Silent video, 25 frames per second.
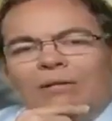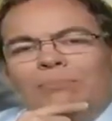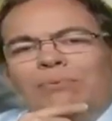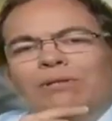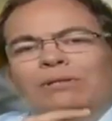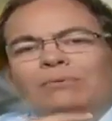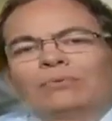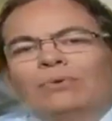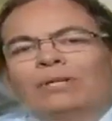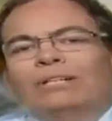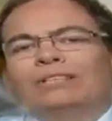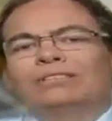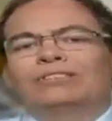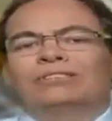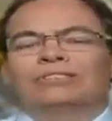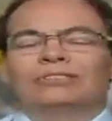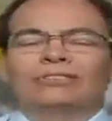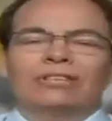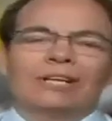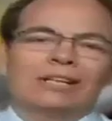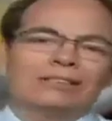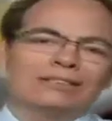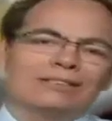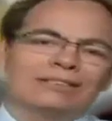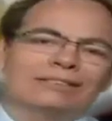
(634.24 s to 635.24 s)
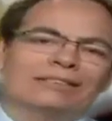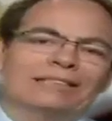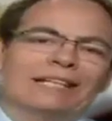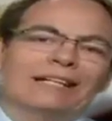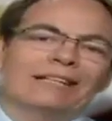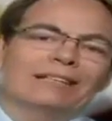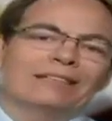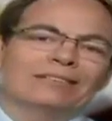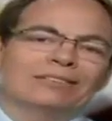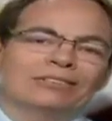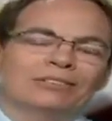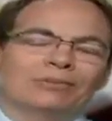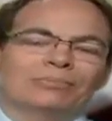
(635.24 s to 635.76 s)
Okay, but what does this also
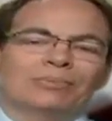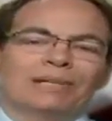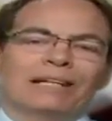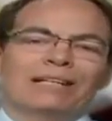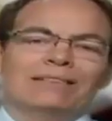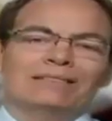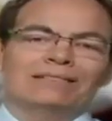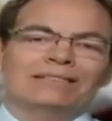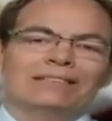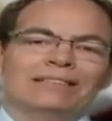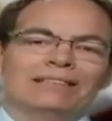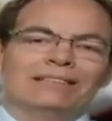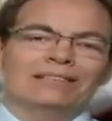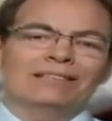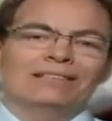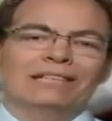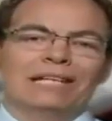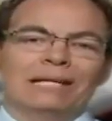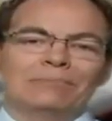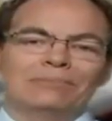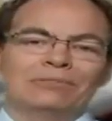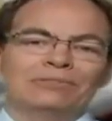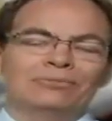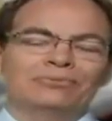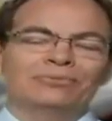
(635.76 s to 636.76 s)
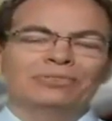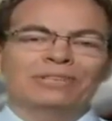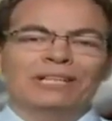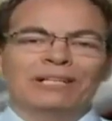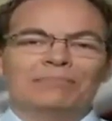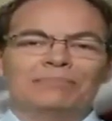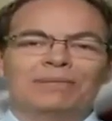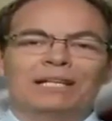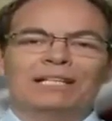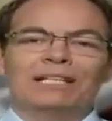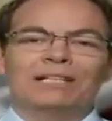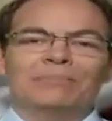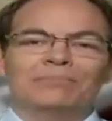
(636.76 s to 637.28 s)
tell us about the collapse of
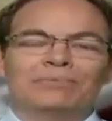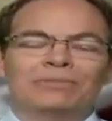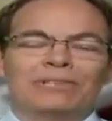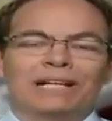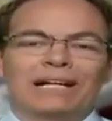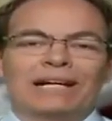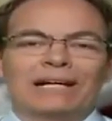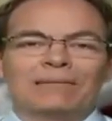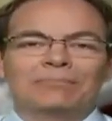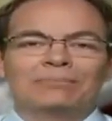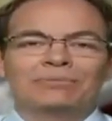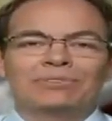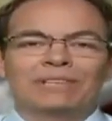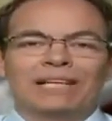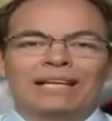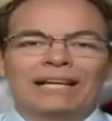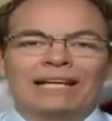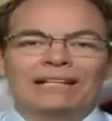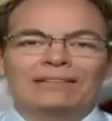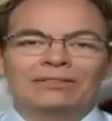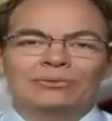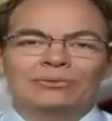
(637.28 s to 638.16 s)
fiat money, perhaps,